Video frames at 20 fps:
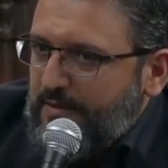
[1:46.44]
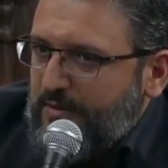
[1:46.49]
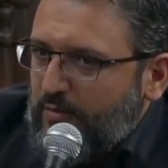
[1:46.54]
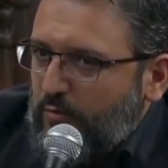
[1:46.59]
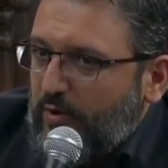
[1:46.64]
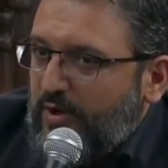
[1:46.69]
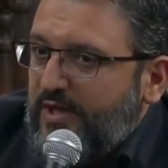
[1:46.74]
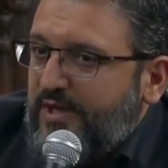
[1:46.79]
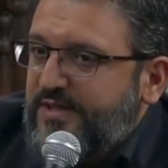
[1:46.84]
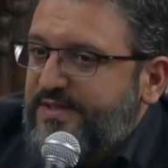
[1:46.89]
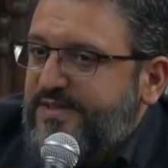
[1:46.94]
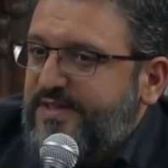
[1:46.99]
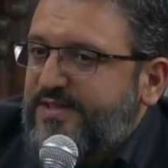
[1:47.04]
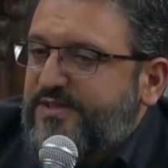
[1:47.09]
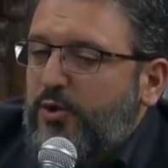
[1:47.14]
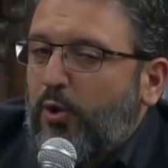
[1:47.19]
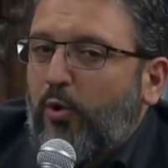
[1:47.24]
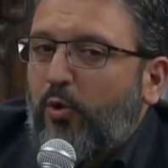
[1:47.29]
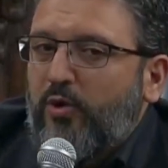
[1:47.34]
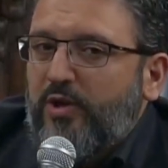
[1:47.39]
Where does
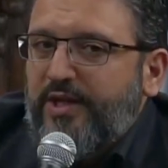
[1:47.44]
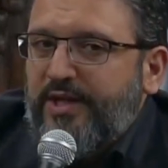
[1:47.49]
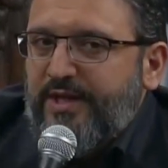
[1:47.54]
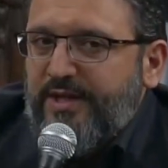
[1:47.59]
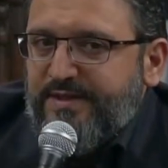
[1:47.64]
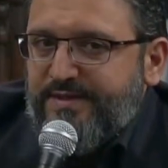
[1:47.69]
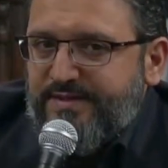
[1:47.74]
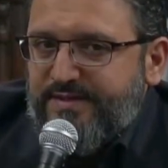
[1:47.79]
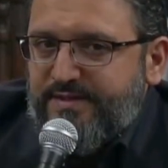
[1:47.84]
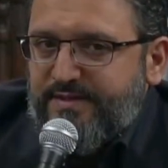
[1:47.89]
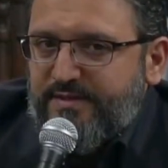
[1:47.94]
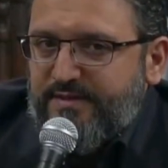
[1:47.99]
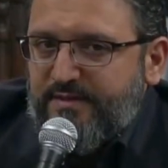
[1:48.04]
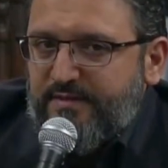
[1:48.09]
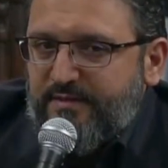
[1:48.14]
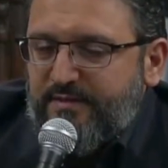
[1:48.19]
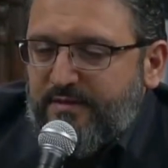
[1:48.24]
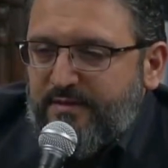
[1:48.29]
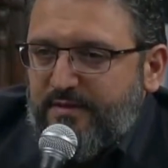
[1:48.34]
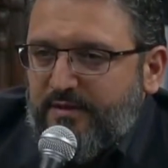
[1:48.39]
this holiness
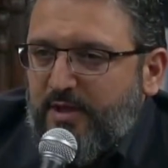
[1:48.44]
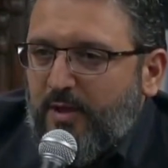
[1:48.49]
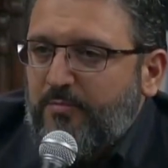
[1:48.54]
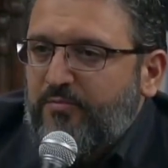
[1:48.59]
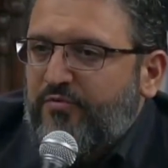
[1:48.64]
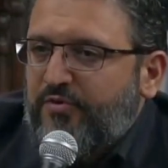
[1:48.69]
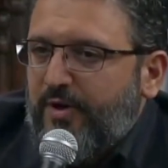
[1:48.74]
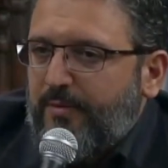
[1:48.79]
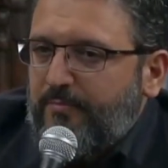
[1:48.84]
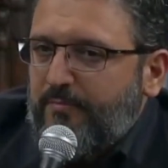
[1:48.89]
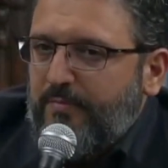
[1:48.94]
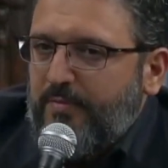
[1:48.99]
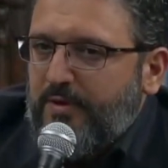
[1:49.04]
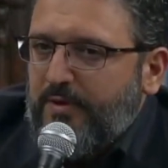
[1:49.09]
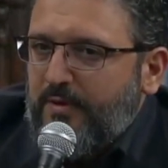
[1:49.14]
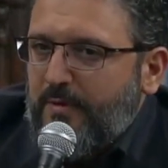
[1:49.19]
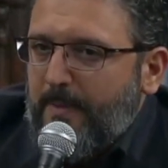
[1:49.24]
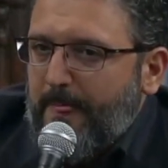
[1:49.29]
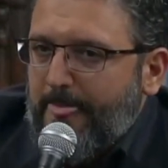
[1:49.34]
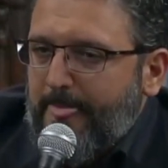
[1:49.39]
come from?
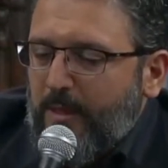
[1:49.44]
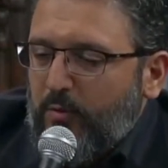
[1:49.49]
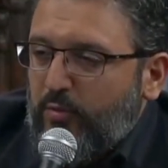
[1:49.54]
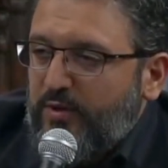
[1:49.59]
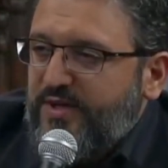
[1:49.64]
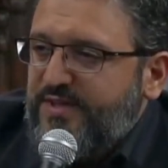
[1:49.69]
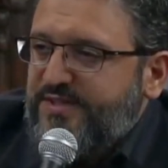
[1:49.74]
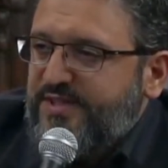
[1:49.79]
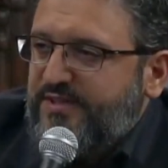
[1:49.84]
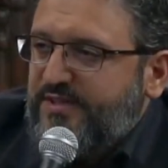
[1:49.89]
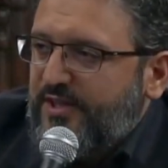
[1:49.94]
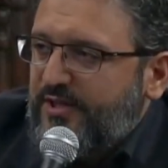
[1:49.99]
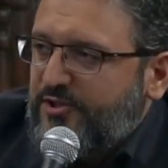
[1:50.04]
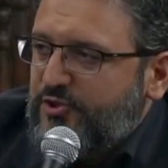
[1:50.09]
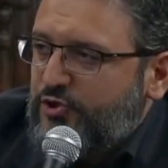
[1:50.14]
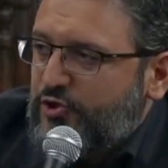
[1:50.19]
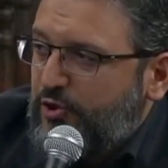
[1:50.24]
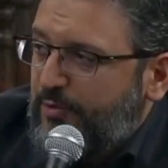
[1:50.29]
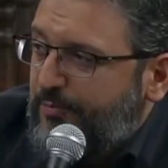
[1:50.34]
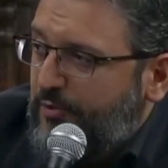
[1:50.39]
What is it
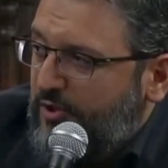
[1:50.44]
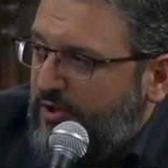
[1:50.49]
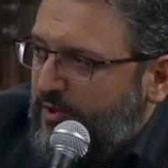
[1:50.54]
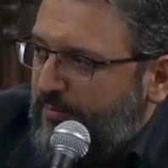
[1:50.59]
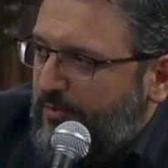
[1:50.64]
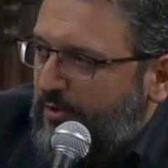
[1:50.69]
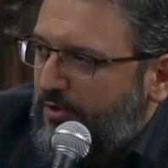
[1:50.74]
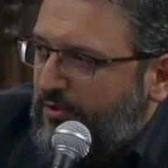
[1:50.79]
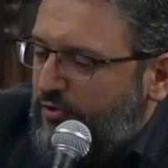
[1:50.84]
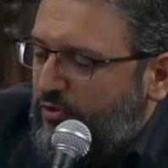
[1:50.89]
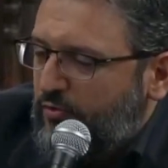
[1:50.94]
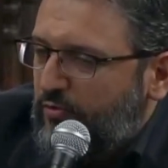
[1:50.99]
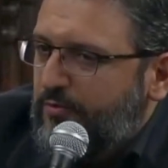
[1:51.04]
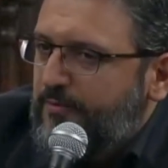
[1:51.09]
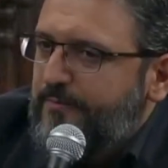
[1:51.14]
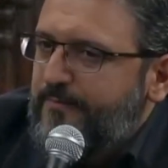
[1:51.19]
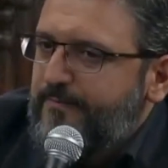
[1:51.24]
attributable to?